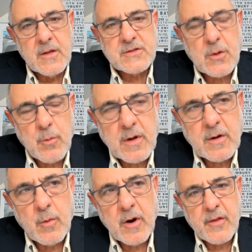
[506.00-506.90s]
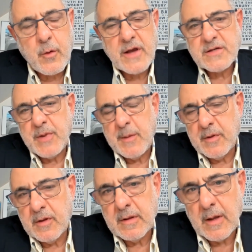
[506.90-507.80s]
So one one other question,
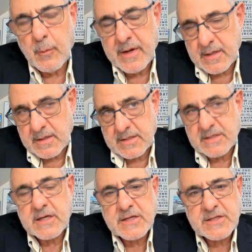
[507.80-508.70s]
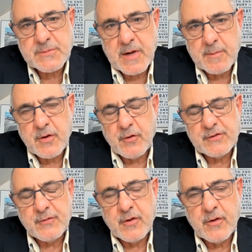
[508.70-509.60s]
people, we didn't discuss this, but I'm
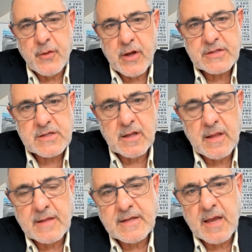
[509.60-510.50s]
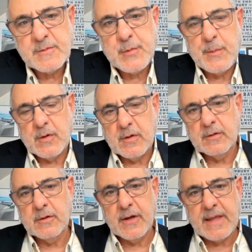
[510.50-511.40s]
curious for your thoughts. A lot of times
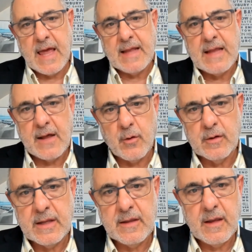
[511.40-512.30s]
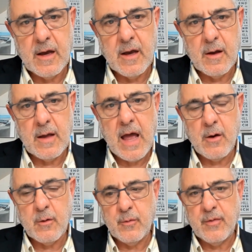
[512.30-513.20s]
people look at not only uh,
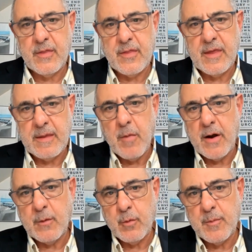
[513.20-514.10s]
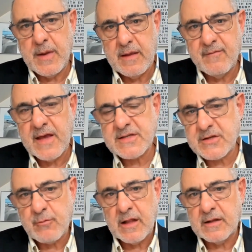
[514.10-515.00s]
how the money would be
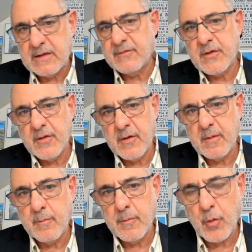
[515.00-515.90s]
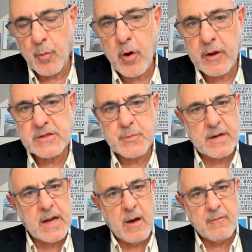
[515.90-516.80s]
invested relative to the your mortgage,
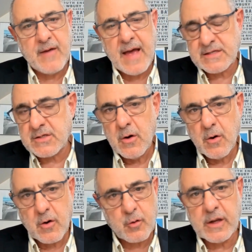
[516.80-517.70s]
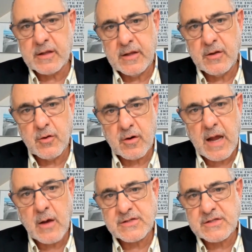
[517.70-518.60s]
but how fast or quickly your
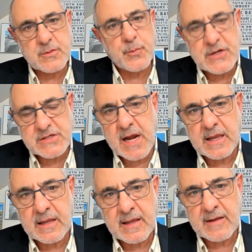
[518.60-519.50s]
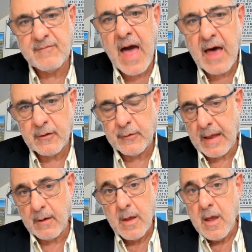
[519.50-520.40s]
house is appreciating in value.
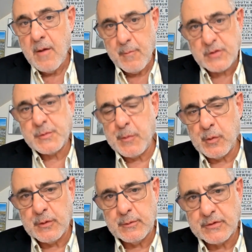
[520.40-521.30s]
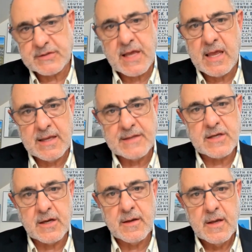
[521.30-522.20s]
Now, most people will say it's
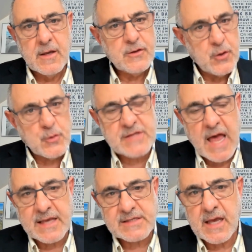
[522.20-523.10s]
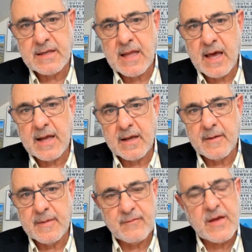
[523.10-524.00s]
a use asset, not
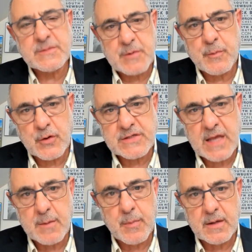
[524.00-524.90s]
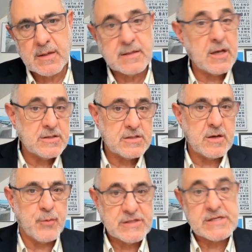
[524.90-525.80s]
an investment per se, but it does
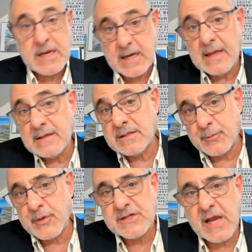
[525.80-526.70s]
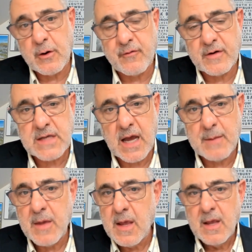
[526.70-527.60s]
appreciate and depreciate over
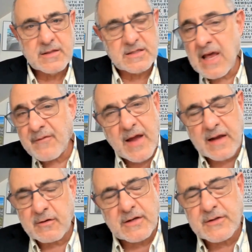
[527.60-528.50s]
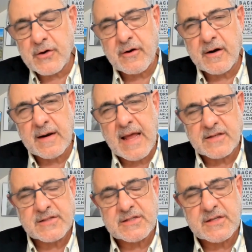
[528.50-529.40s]
time. Does that factor into your
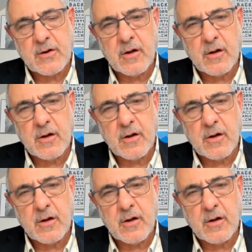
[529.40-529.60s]
analysis at